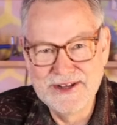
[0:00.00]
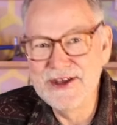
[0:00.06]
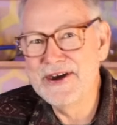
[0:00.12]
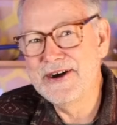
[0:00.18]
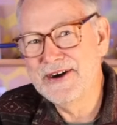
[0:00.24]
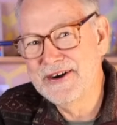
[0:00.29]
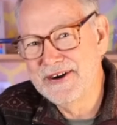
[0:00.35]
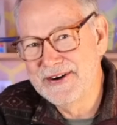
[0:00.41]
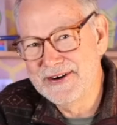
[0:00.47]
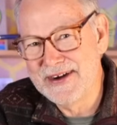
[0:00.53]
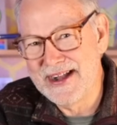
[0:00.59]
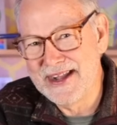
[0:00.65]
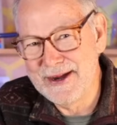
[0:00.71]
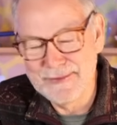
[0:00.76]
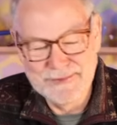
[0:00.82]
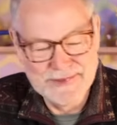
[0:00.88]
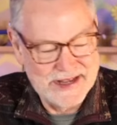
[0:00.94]
No,
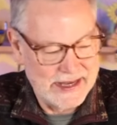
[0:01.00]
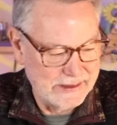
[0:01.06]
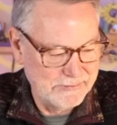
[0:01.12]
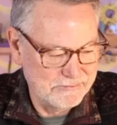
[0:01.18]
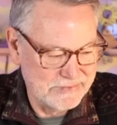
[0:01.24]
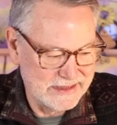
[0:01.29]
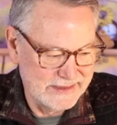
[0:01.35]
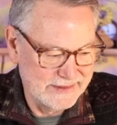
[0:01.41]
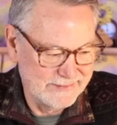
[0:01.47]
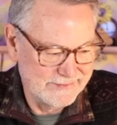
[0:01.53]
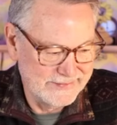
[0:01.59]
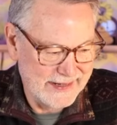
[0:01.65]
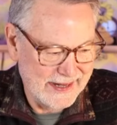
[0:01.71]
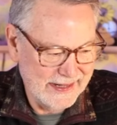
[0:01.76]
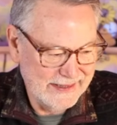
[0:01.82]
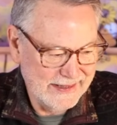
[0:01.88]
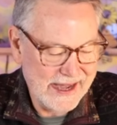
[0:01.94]
I hope not, but
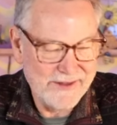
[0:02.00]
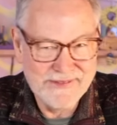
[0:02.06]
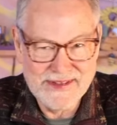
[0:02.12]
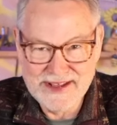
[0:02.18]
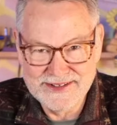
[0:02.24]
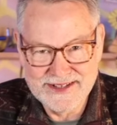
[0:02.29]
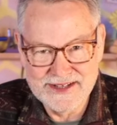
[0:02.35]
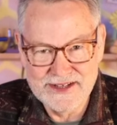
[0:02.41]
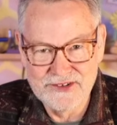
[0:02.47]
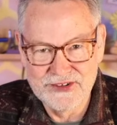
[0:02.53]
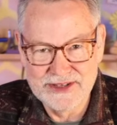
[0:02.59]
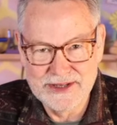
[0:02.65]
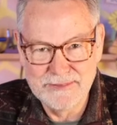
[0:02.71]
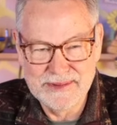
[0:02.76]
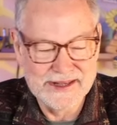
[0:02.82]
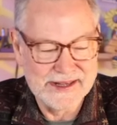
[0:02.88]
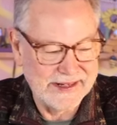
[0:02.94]
I have that tendency
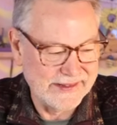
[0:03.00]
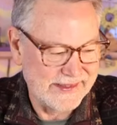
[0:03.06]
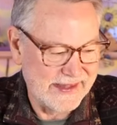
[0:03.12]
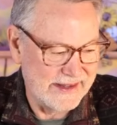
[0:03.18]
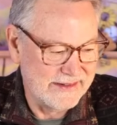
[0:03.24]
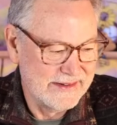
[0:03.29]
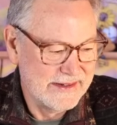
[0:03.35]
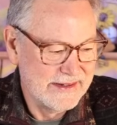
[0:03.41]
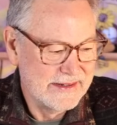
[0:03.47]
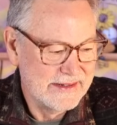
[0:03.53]
to be like that.